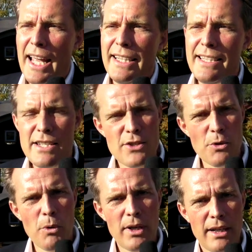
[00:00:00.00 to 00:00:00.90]

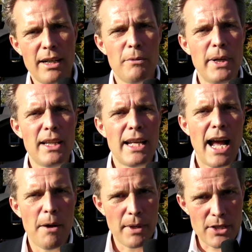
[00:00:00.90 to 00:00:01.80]
distorting really
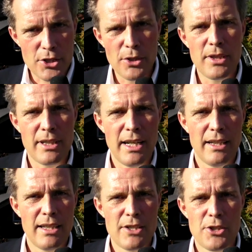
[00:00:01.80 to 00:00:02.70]
how they should
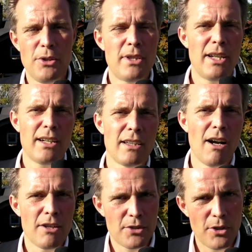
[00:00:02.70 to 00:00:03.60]
think. They should think
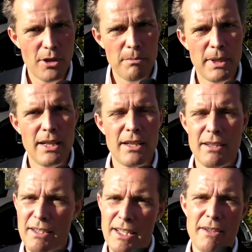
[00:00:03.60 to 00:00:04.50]
long term in
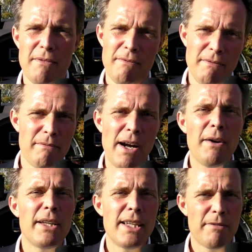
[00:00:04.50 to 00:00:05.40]
a
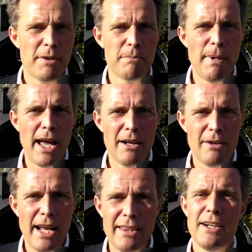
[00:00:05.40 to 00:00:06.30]
very different
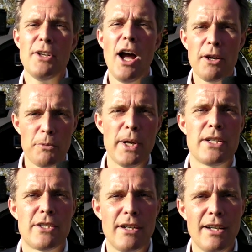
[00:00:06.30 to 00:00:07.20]
manner, and they're not
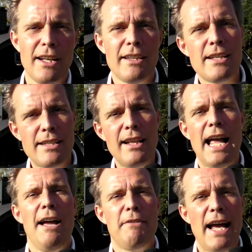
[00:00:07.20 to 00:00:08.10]
richer. They still
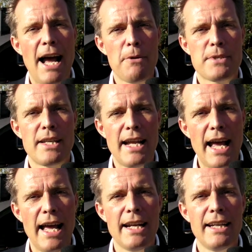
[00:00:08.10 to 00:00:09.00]
have the house they
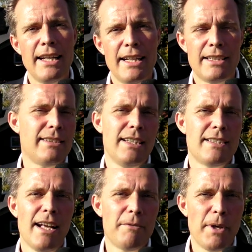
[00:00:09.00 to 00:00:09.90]
had.
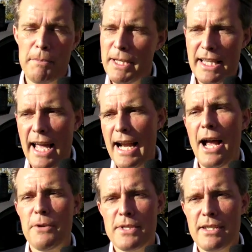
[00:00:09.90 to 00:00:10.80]
It's not. I mean, that
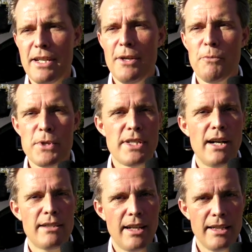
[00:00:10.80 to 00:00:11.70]
house was
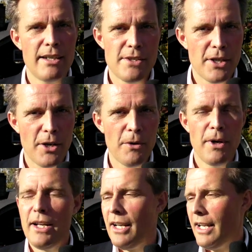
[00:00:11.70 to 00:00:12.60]
there 10 years ago.
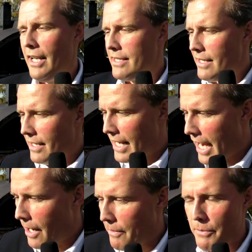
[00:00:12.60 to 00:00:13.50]
It's there
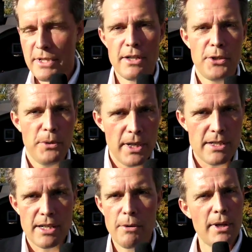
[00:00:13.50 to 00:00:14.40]
now. It was there 2
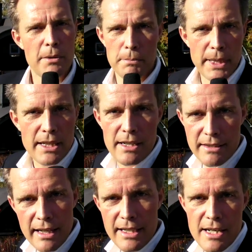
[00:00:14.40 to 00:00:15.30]
years ago, and it'll be there
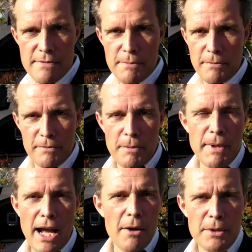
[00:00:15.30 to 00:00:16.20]
10 years from
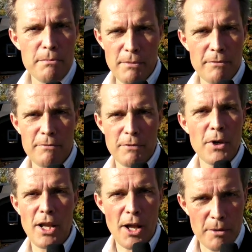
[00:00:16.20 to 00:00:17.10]
now. In
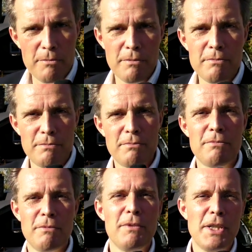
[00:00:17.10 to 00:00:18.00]

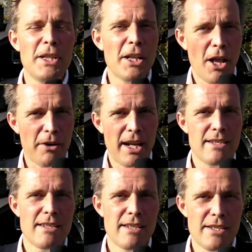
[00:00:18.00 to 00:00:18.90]
a lot of
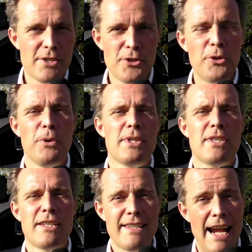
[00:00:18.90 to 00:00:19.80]
cases, this is true. It's
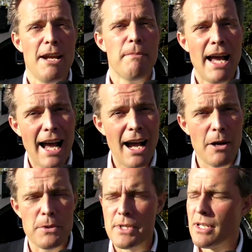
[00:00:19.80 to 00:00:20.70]
the same
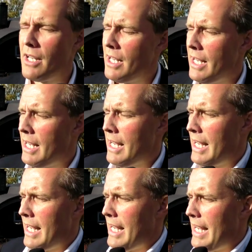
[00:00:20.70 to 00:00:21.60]
house.
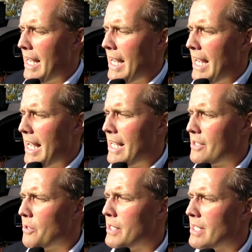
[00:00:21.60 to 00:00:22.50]

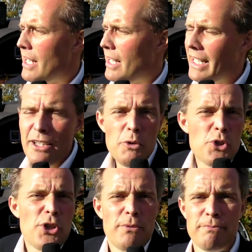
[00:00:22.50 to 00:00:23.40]
So it's an
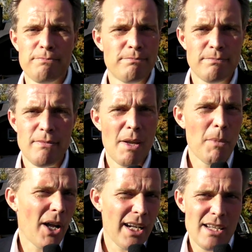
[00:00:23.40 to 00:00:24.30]
illusion. The
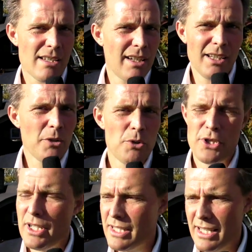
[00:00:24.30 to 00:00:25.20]
money is an
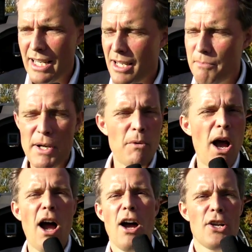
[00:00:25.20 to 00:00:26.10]
illusion. It's a
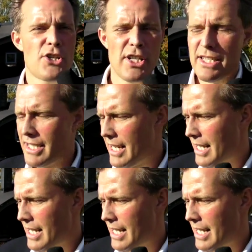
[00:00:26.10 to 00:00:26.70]
mirage. It's